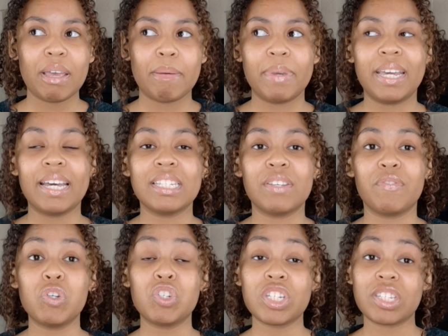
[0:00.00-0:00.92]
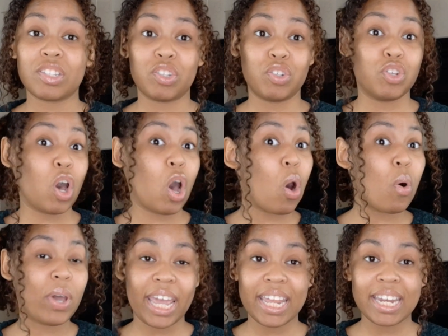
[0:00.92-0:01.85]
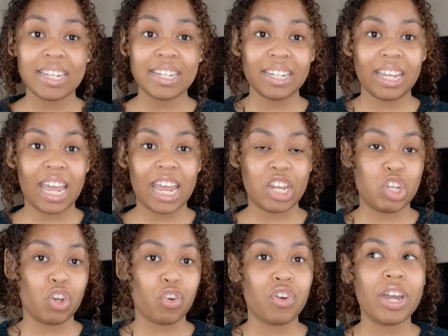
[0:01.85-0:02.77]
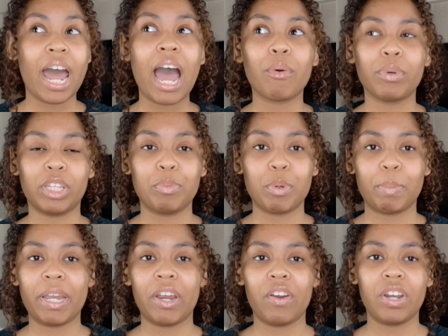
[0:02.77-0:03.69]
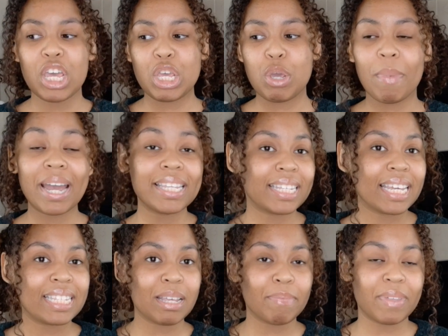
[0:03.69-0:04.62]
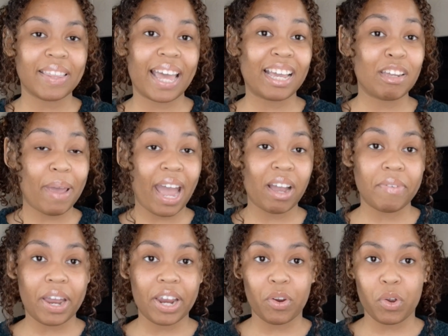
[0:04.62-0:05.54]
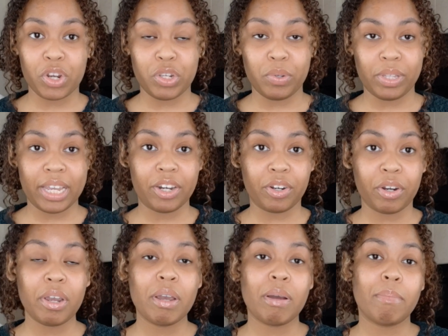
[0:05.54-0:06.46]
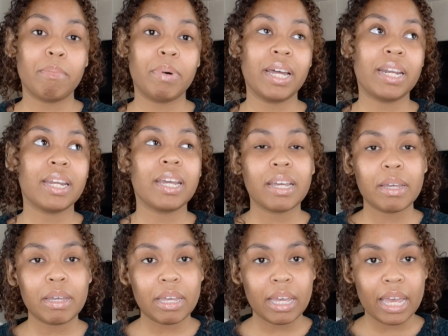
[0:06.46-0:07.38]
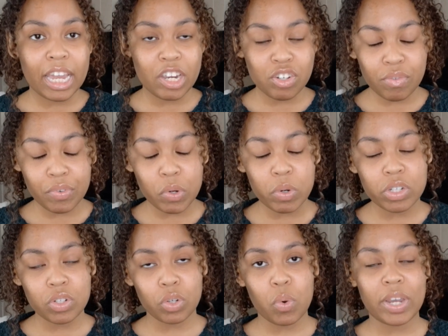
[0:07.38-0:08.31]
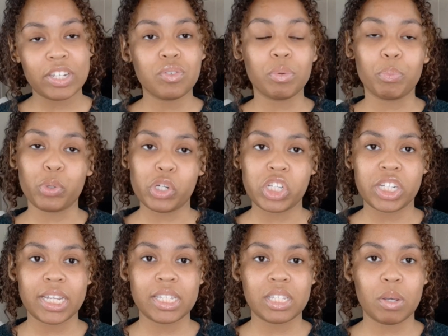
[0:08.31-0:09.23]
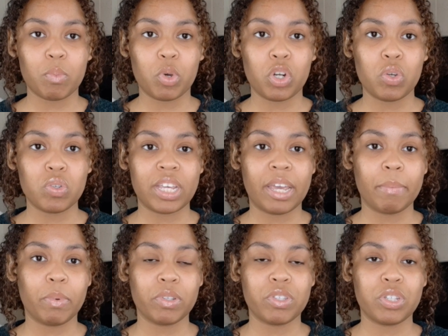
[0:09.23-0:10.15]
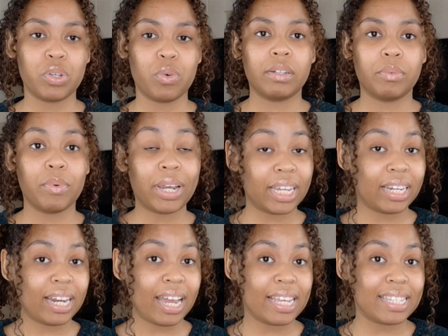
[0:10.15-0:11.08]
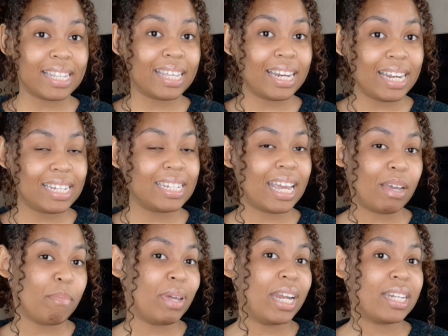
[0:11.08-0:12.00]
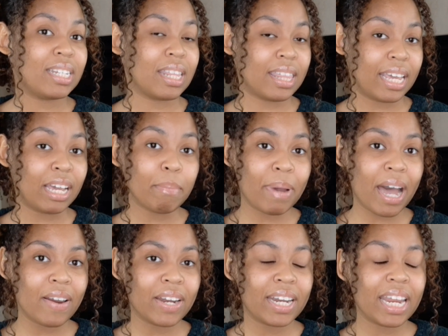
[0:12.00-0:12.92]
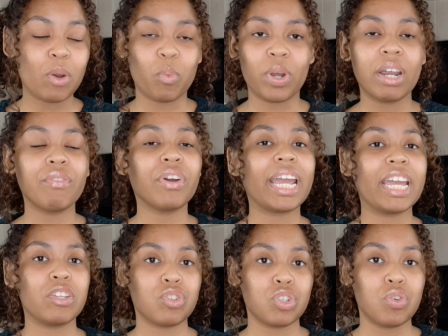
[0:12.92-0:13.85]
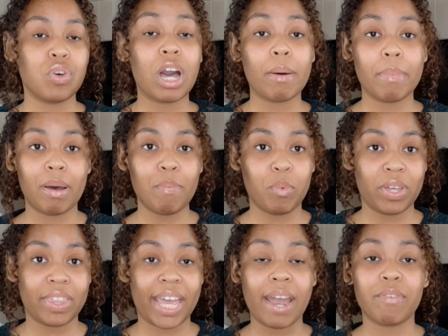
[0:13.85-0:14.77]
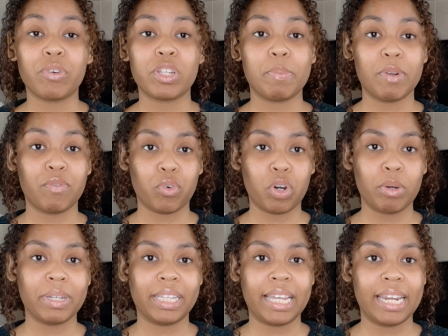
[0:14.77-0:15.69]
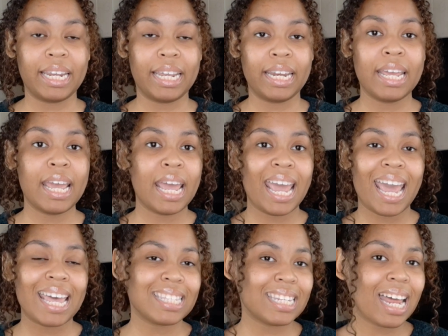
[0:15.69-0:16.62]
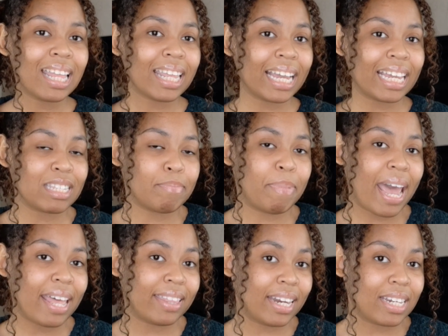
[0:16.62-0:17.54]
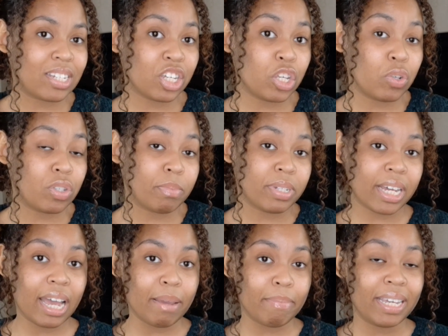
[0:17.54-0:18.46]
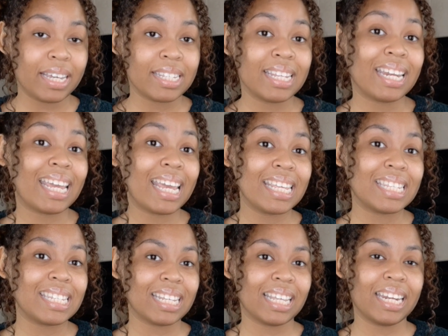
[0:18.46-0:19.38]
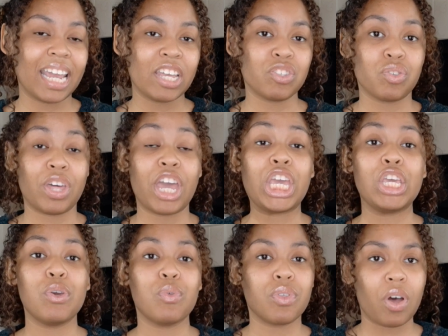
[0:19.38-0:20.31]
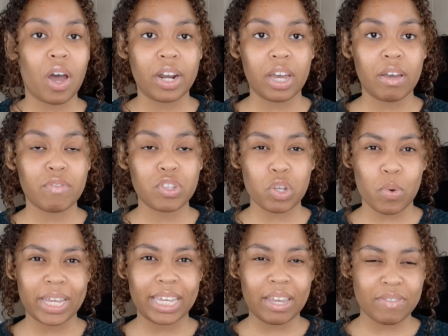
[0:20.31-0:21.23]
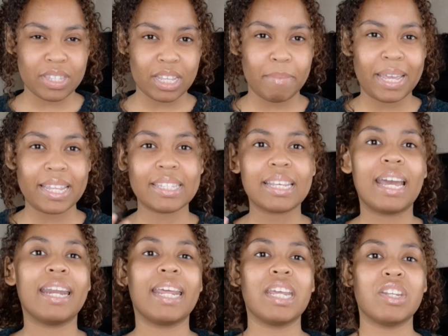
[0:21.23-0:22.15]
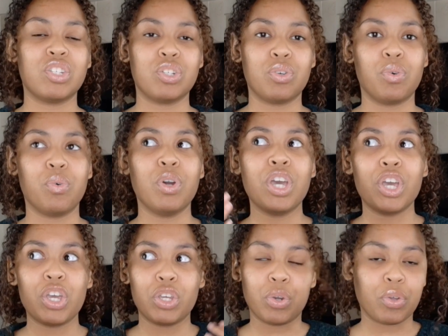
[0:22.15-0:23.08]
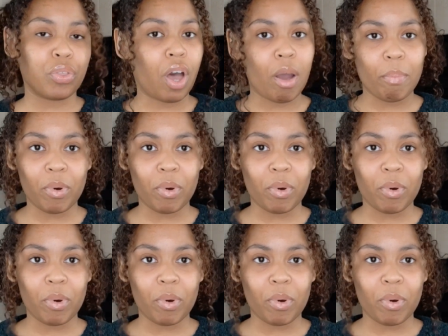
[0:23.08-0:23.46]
because if you just go in and you're not really prepared, and you might say something that could backfire on you later, but interviewers are going to appreciate someone who's able to recognize that they need to take a minute to think about it, and whatever answer you come up with after it's been formulated, it's not like it's bad that it took you some time, because it is still an answer that you thought of, so it gives them insight into your thought